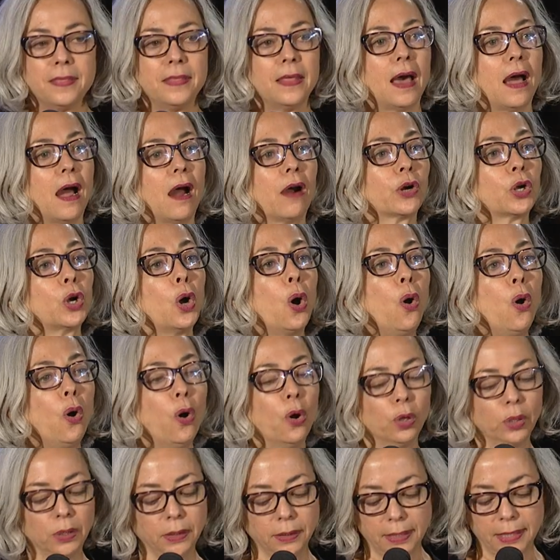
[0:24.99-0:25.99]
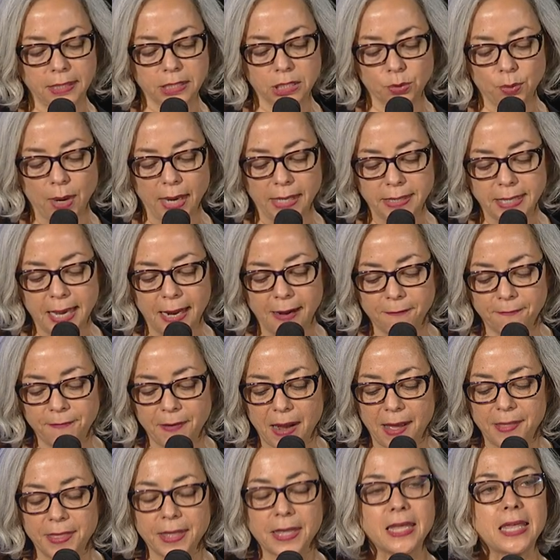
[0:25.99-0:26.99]
our goal is to
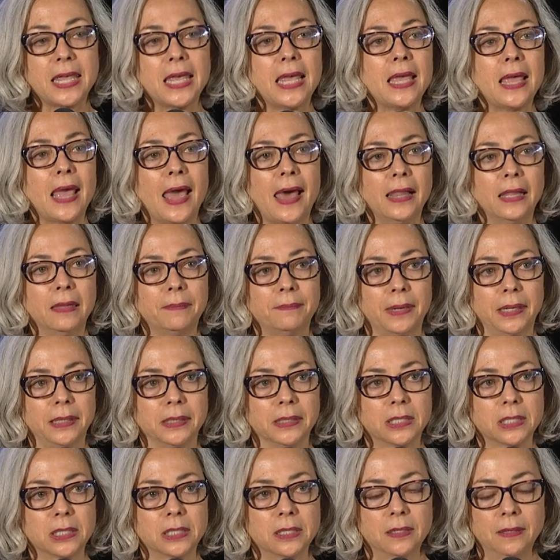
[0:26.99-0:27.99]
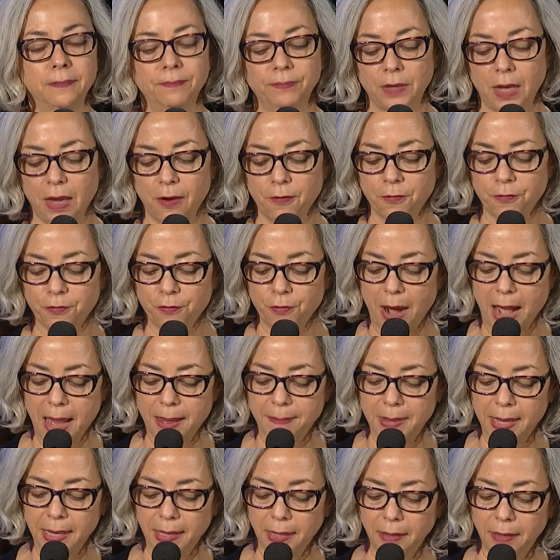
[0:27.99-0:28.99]
identify the key elements of
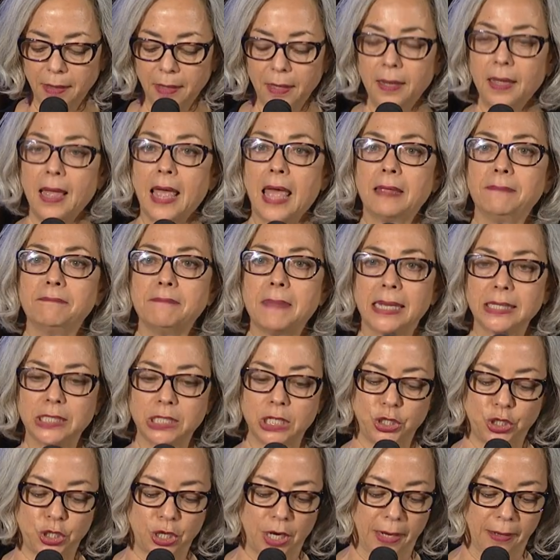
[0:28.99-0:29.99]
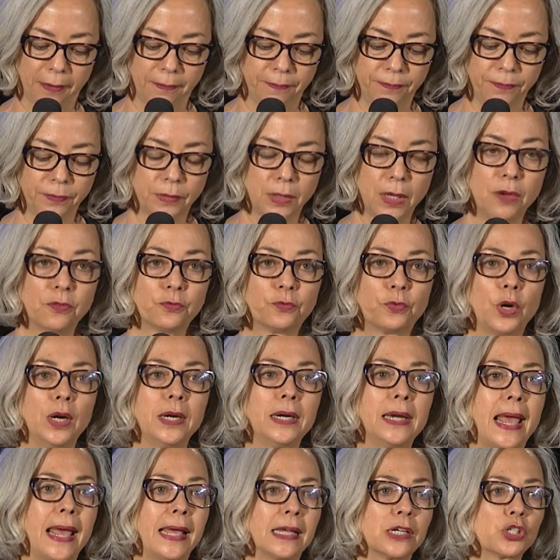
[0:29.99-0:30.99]
framing and messaging for a
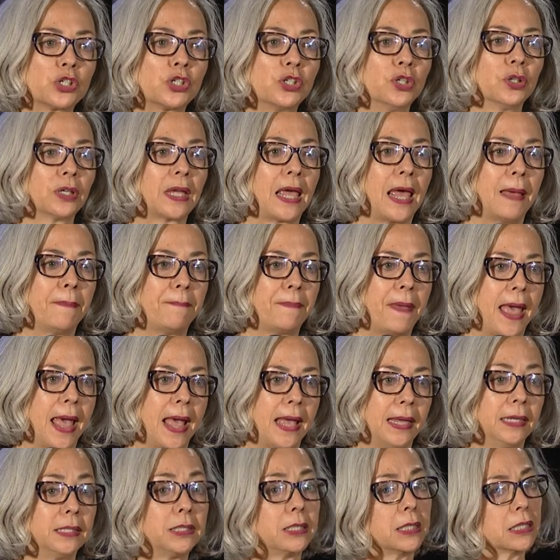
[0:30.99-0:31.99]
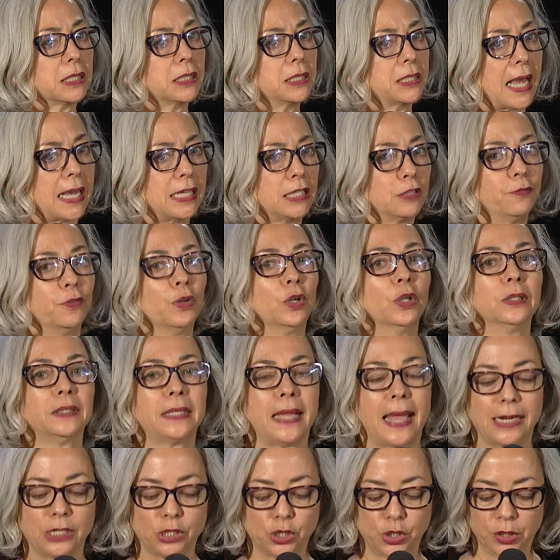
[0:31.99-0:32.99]
national campaign, a successful
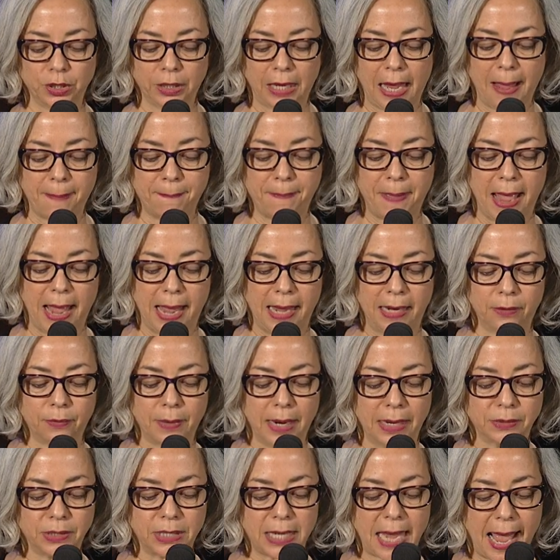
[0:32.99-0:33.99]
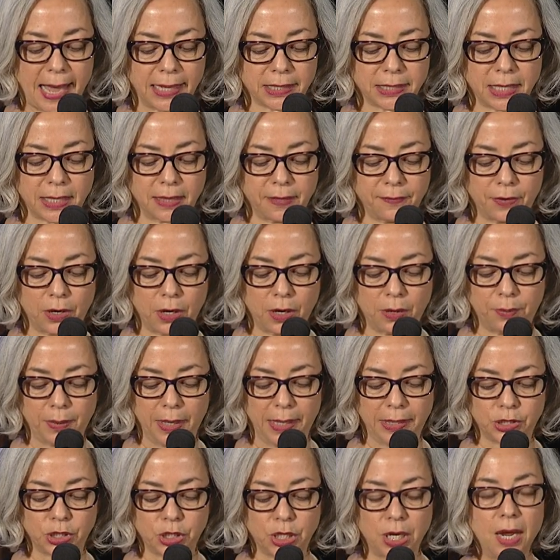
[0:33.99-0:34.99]
national campaign around taxing the very
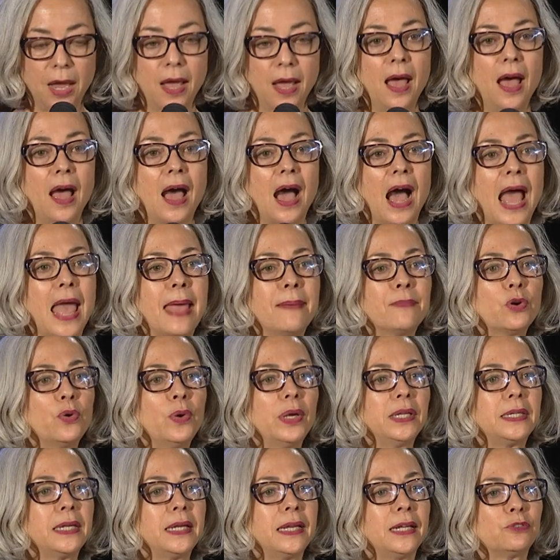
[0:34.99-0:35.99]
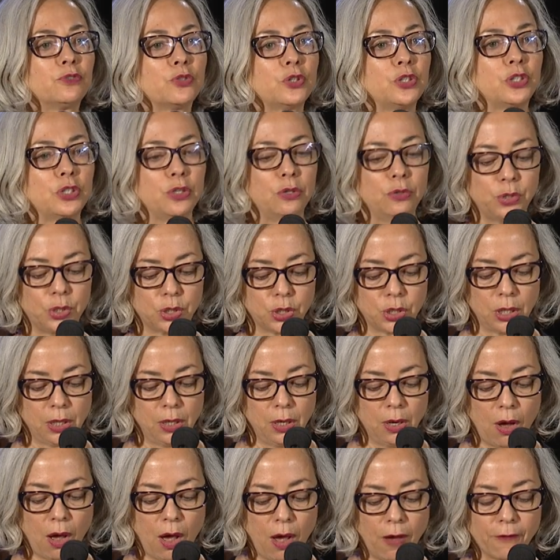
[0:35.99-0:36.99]
rich. I am going to introduce
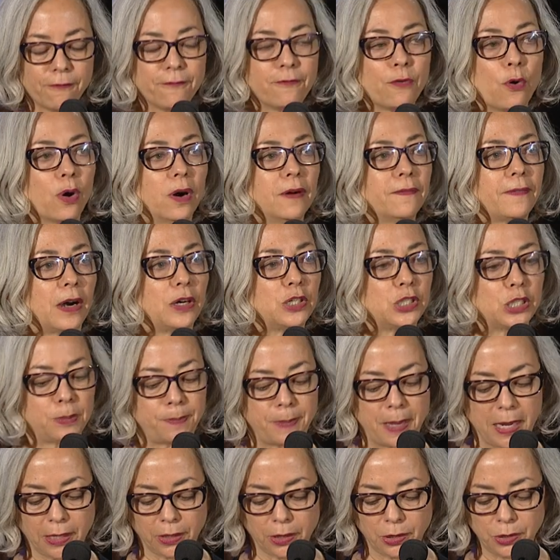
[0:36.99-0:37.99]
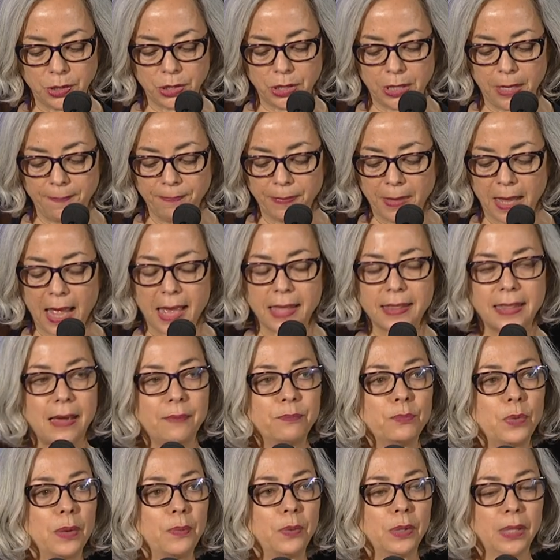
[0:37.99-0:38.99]
all four of our speakers, and
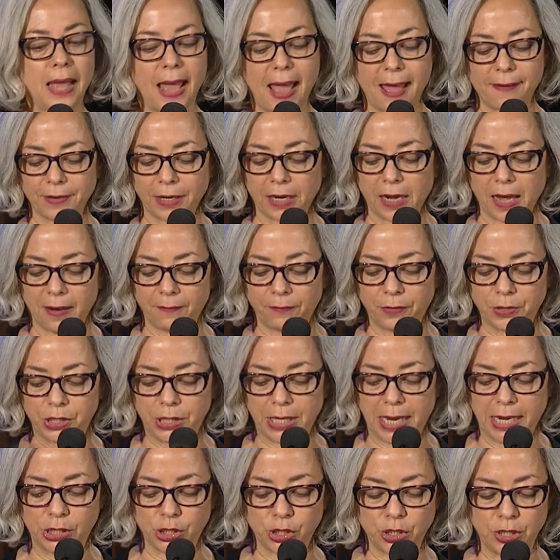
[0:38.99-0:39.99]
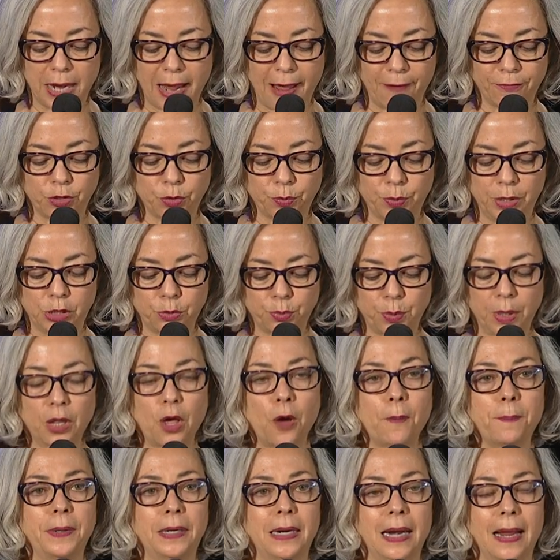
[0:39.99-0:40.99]
then we will have a conversation after which we'll
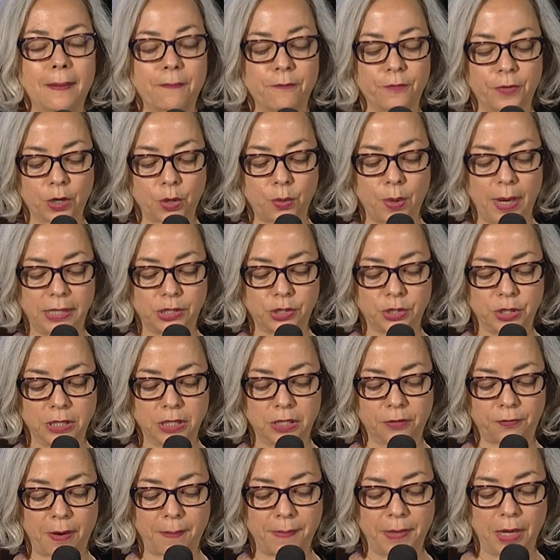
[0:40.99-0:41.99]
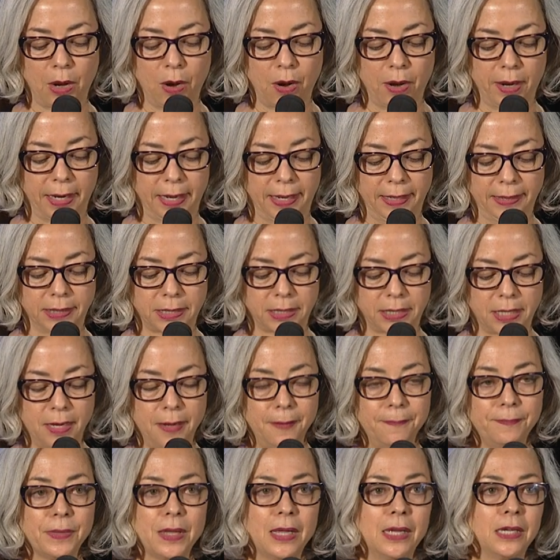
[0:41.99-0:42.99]
open it up for questions from the audience.
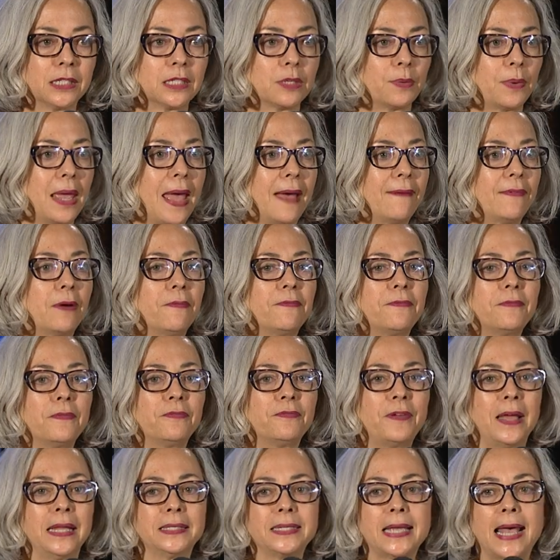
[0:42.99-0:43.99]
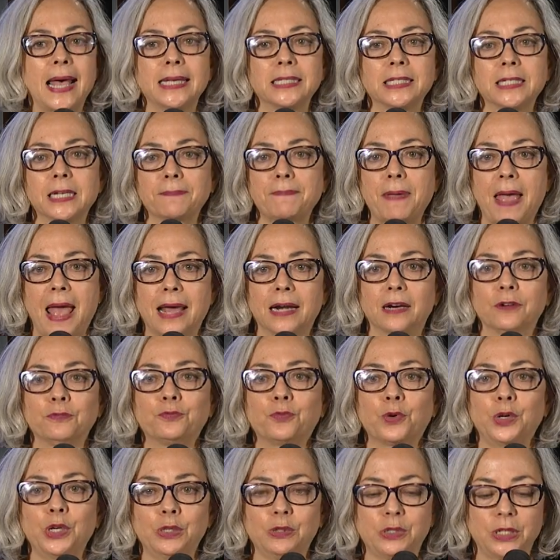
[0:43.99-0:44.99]
So we have a fantastic panel
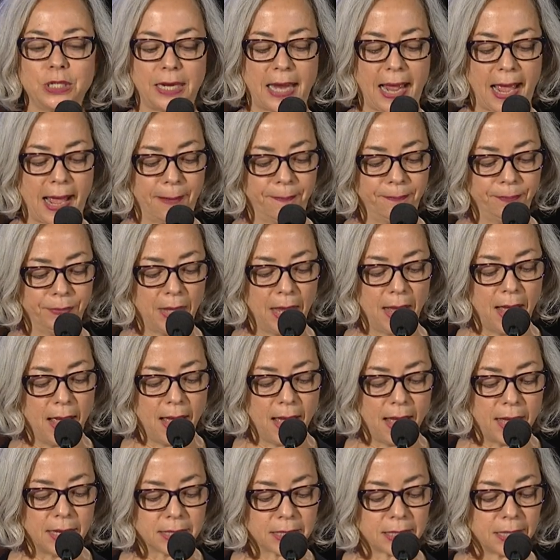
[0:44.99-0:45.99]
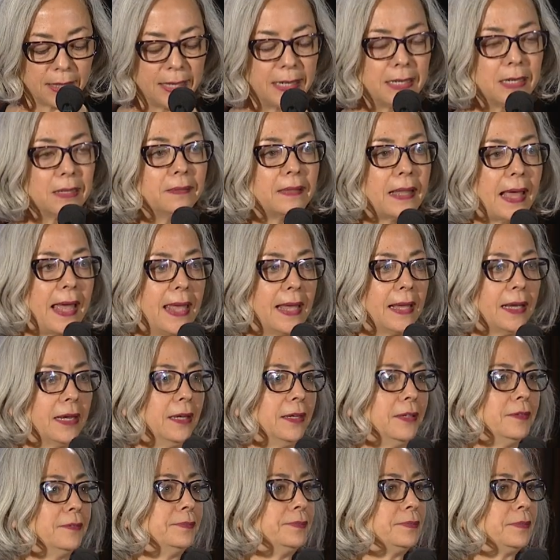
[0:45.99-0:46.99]
for you today. Celinda Lake
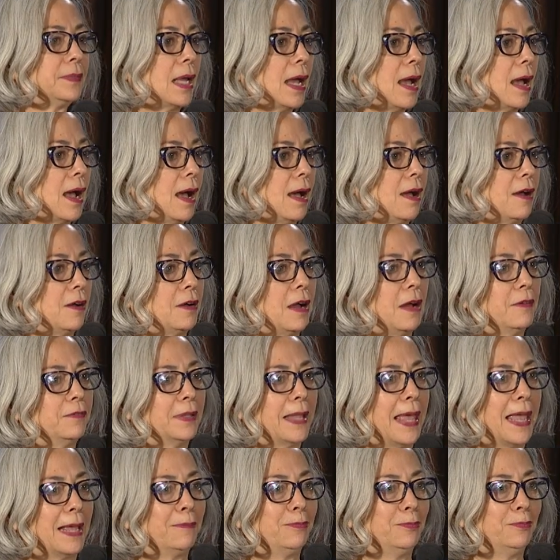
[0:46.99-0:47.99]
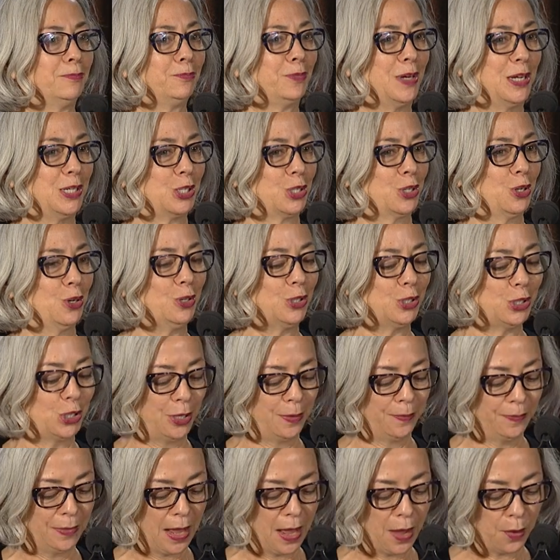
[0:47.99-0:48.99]
of Lake Research
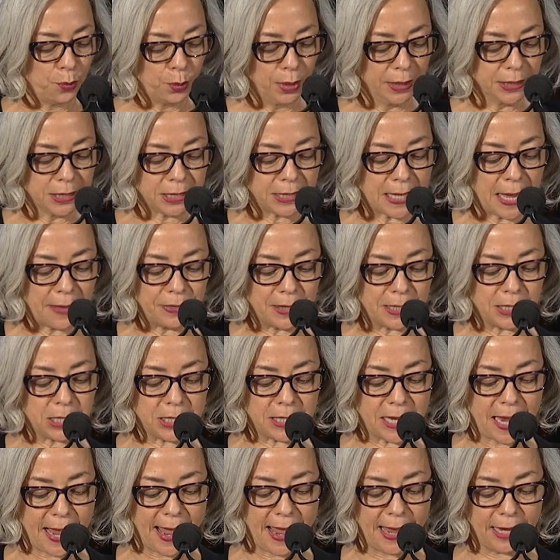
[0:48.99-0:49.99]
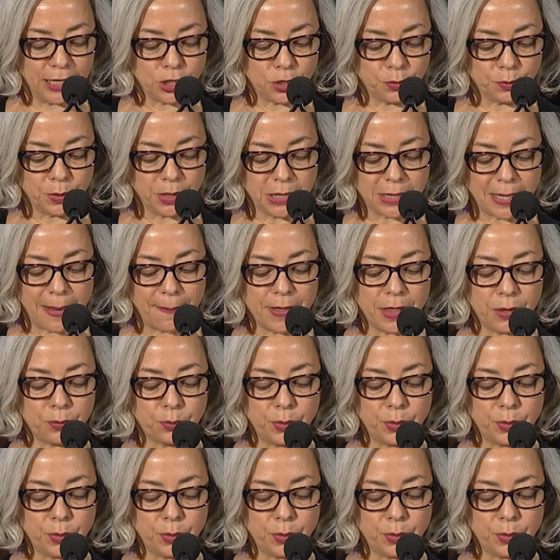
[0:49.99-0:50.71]
will set the stage with some of the